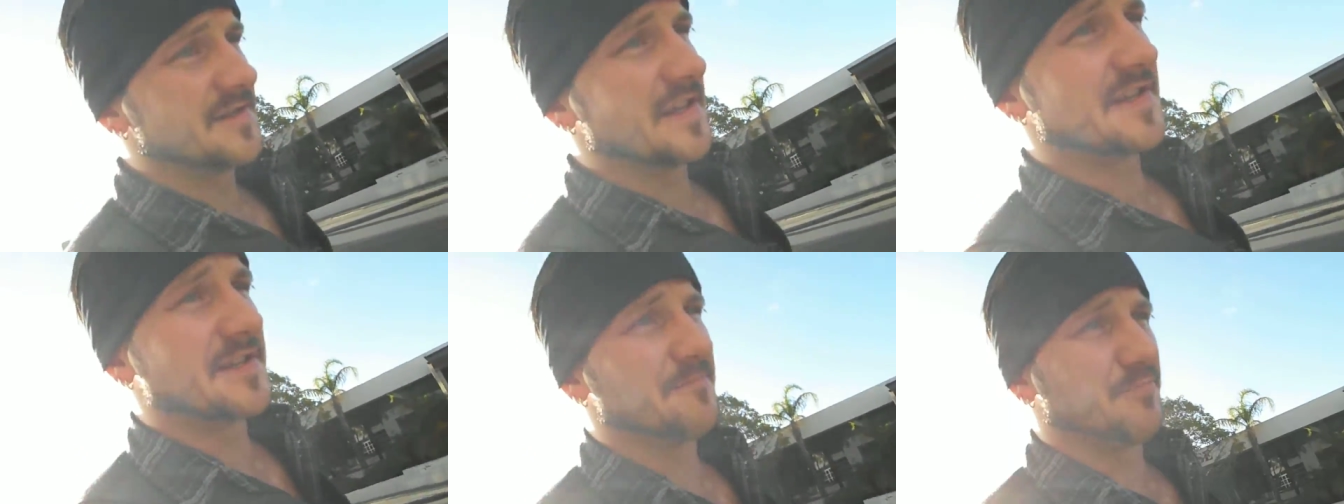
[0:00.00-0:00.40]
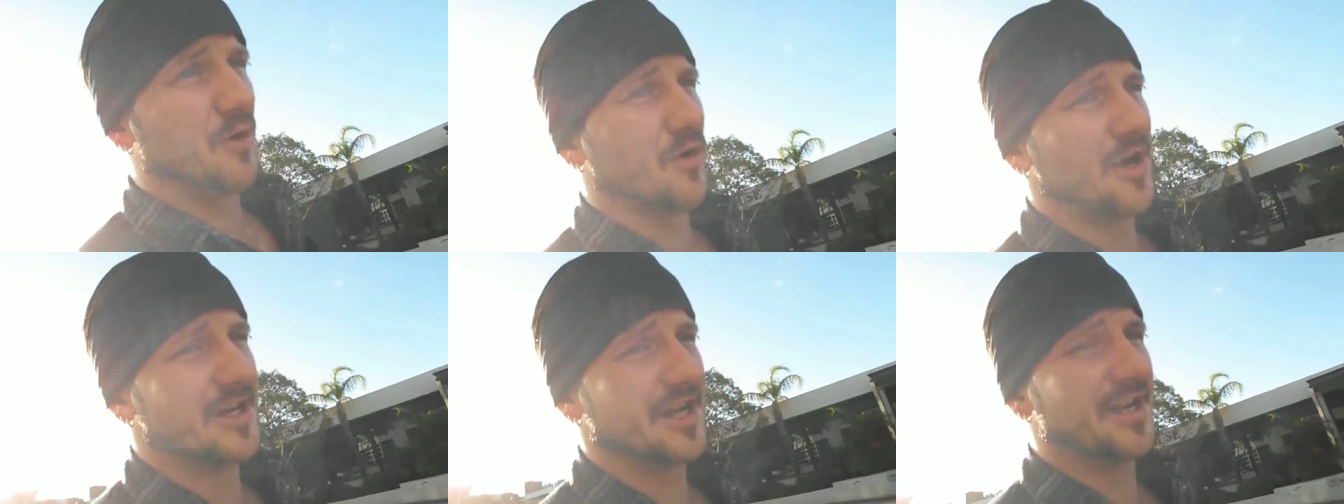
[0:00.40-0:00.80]

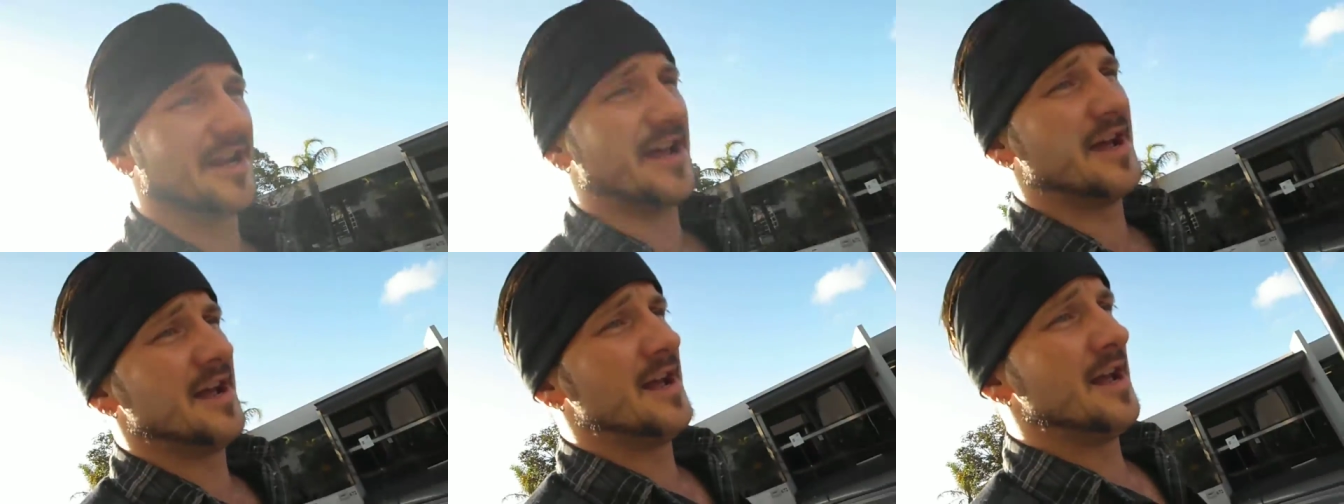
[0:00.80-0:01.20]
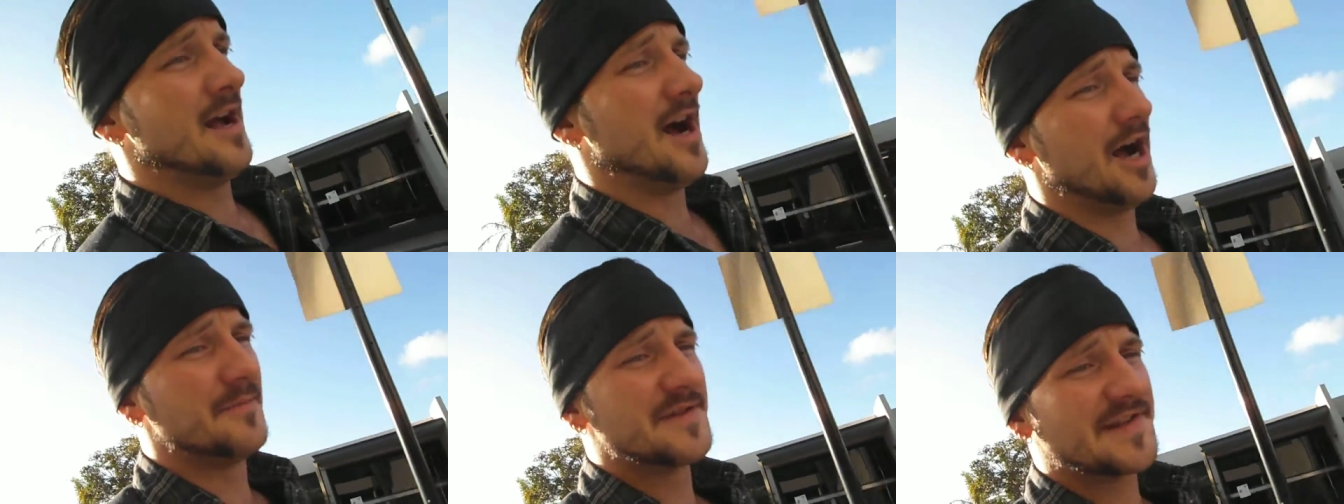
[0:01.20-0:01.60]
disappointed
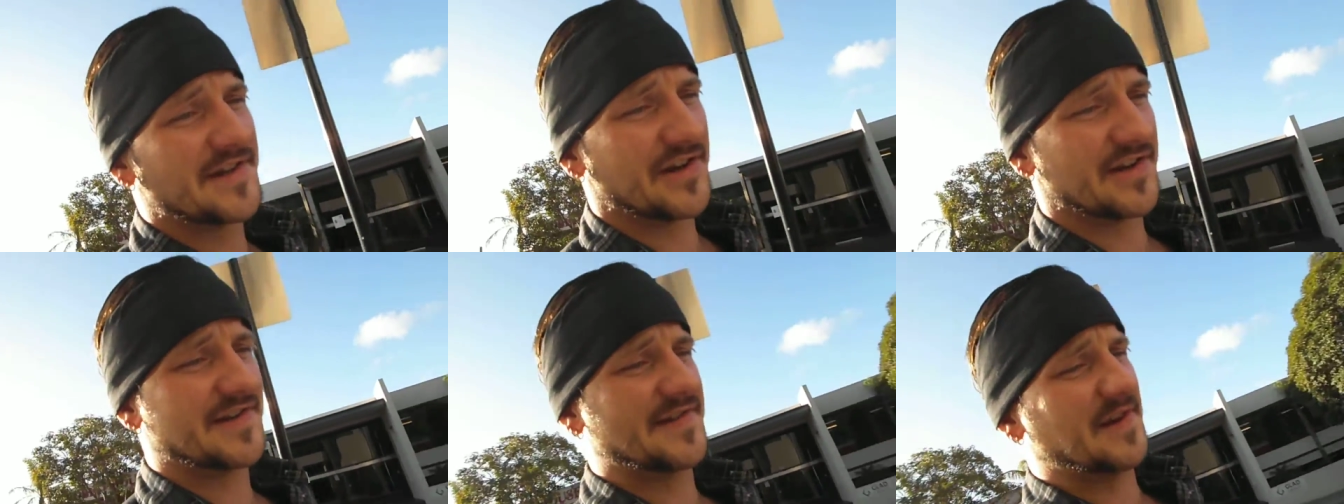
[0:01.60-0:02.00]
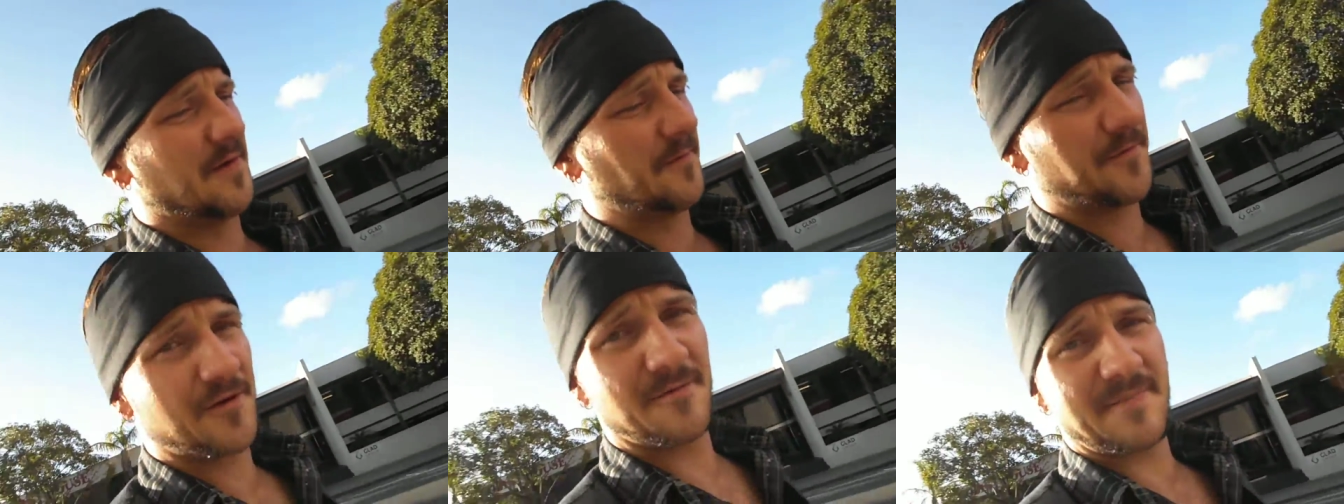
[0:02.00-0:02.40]
I'm just gonna
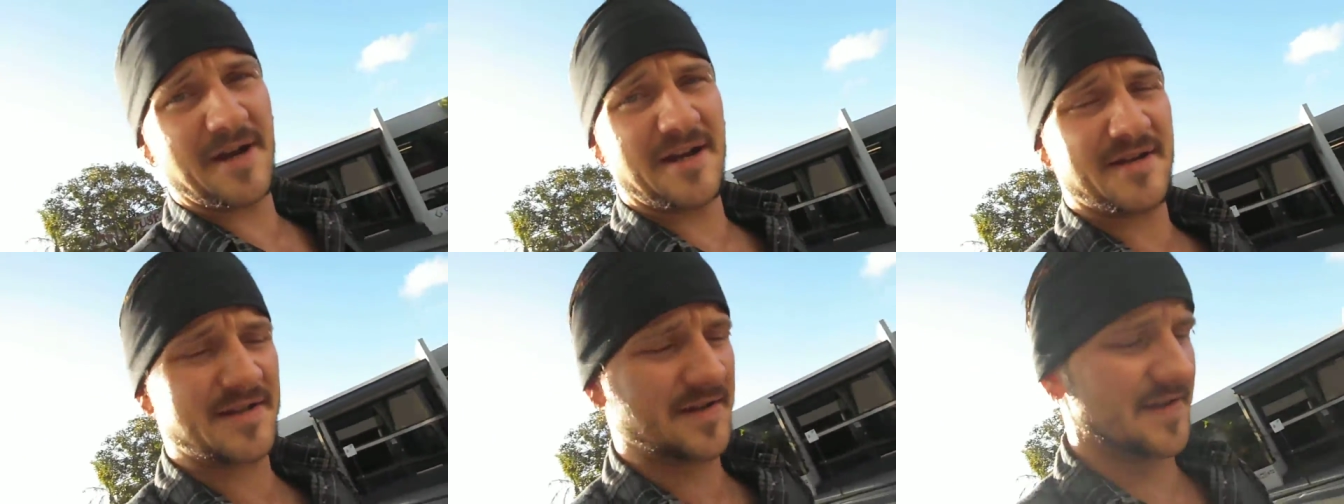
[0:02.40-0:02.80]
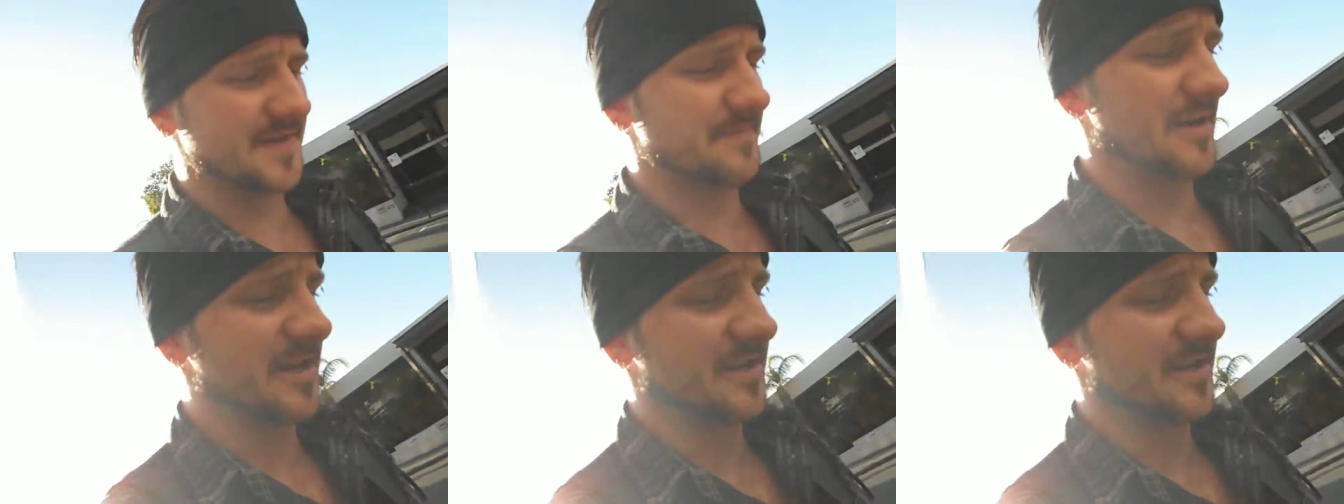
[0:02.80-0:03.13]
sit for a bit because